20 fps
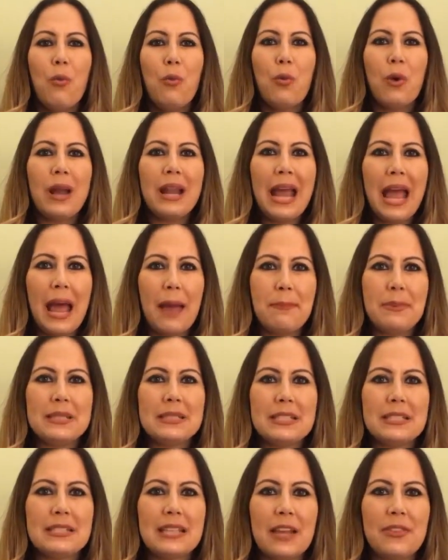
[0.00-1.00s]
what
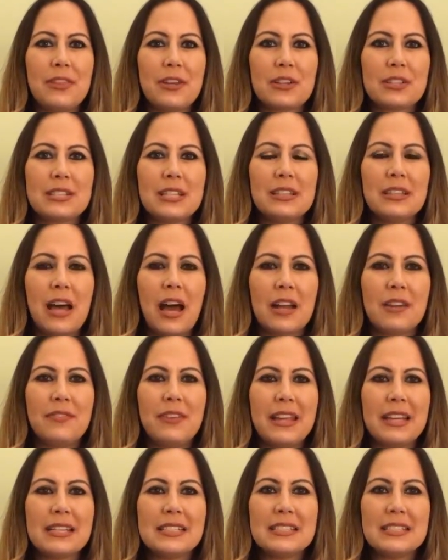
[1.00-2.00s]
happens is that there's a lot
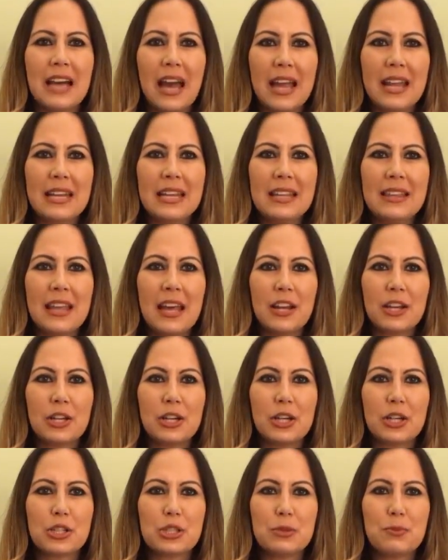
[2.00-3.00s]
of anxiety that
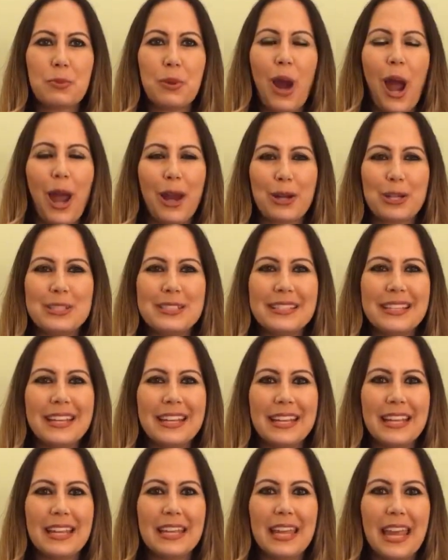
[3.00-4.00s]
occurs prior to
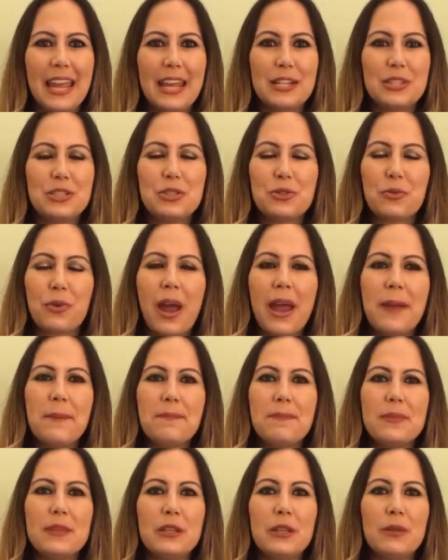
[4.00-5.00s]
getting engaged,
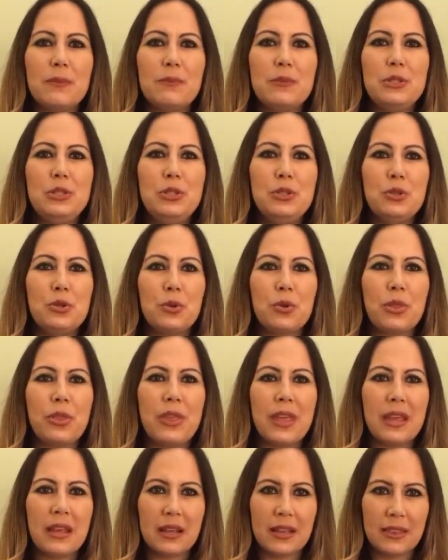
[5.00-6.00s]
right? And you
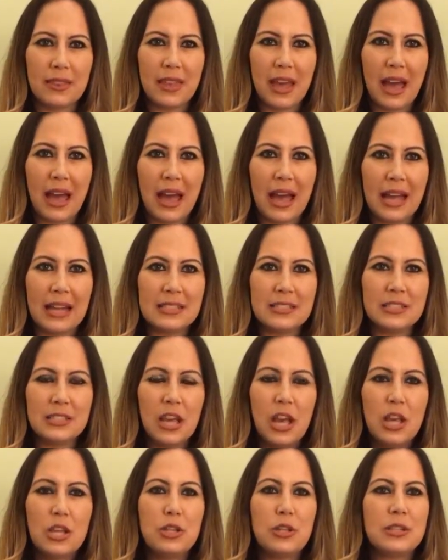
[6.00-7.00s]
think that
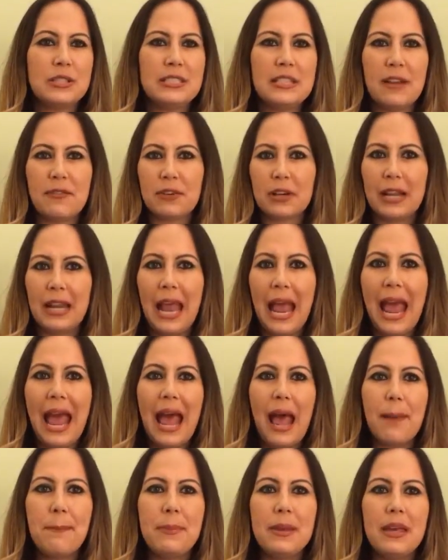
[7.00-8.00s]
it's never going to
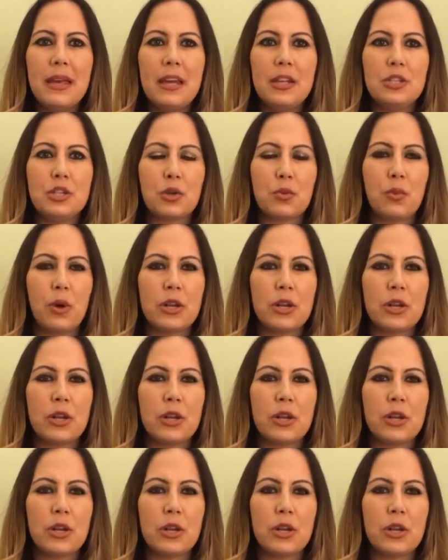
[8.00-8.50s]
happen. You're